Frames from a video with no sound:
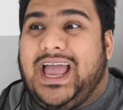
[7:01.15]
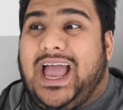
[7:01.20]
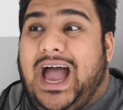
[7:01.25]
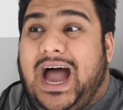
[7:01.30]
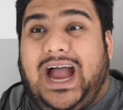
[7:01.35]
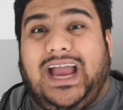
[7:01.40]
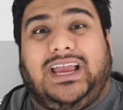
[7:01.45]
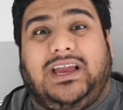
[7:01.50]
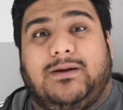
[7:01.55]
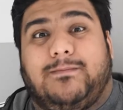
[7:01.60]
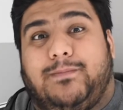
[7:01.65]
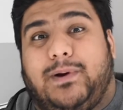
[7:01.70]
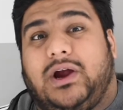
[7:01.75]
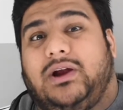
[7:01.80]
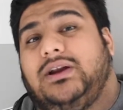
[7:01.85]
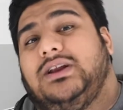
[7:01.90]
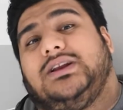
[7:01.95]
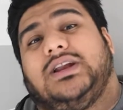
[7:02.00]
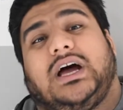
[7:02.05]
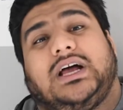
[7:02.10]
I
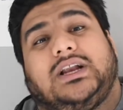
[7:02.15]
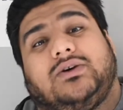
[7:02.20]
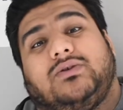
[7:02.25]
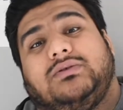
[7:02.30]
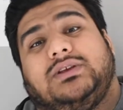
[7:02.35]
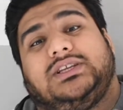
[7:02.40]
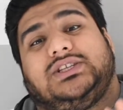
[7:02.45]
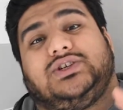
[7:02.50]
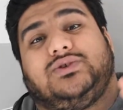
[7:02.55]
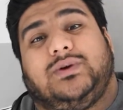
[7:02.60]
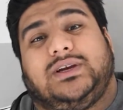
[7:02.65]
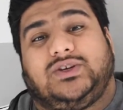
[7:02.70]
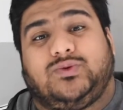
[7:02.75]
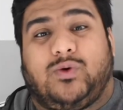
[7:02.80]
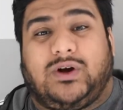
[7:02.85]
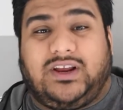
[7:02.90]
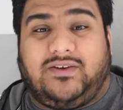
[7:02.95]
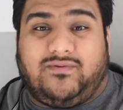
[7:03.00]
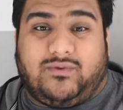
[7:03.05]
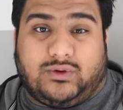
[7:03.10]
compared it not only to a
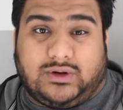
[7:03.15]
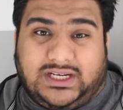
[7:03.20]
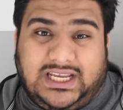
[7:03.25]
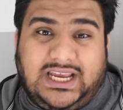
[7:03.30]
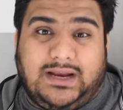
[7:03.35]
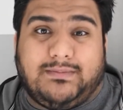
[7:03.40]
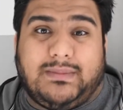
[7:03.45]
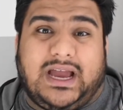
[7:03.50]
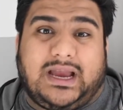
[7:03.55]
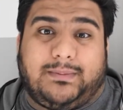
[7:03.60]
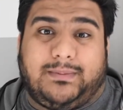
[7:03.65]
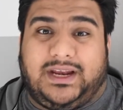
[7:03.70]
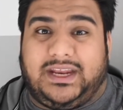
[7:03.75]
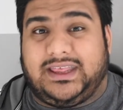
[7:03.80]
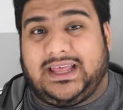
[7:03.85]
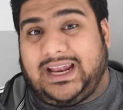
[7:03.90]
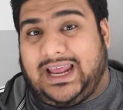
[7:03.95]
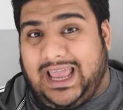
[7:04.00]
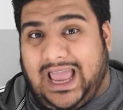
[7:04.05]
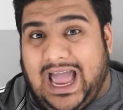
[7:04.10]
2014 Mac Mini
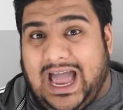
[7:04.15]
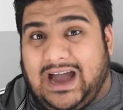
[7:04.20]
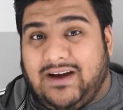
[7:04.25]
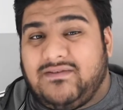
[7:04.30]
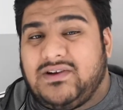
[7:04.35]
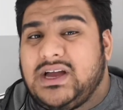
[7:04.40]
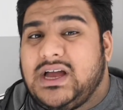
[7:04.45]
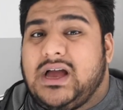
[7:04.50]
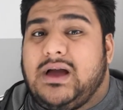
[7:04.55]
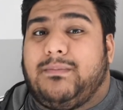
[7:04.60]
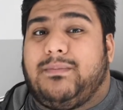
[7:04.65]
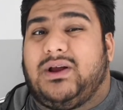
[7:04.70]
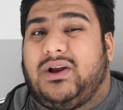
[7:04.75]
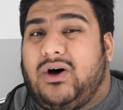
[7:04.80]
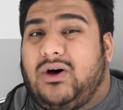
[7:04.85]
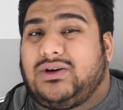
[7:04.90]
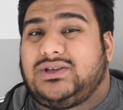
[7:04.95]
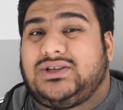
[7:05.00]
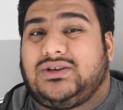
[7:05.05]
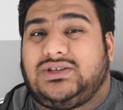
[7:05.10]
that I have, but
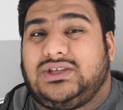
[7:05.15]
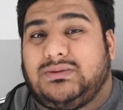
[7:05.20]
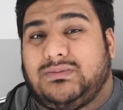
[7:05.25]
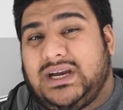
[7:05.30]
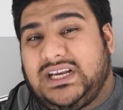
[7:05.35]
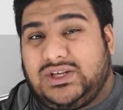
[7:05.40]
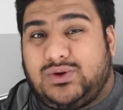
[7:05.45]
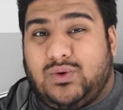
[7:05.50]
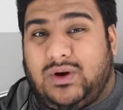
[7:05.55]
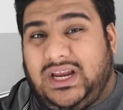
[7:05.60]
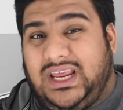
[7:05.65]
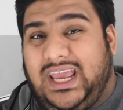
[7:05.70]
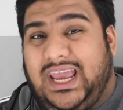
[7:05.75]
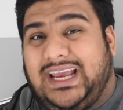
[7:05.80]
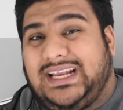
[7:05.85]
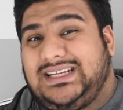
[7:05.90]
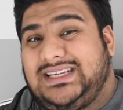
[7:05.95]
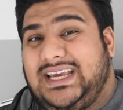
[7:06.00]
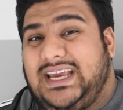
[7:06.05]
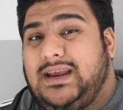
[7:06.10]
also to my
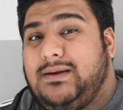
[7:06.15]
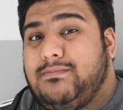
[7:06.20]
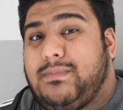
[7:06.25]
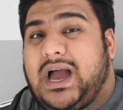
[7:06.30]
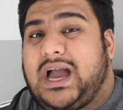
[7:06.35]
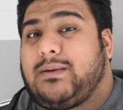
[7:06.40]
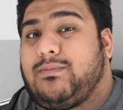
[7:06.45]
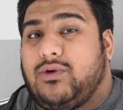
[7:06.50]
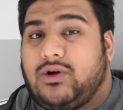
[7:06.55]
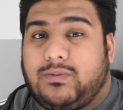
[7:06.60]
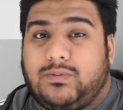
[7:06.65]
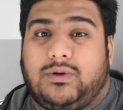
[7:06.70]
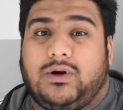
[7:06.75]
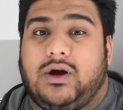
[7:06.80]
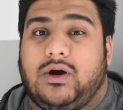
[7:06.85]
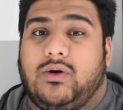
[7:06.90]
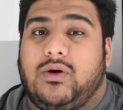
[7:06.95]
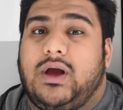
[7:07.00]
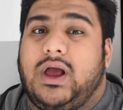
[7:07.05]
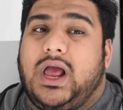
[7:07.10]
2018 MacBook
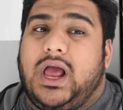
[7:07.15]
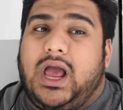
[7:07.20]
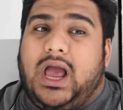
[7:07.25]
Pro.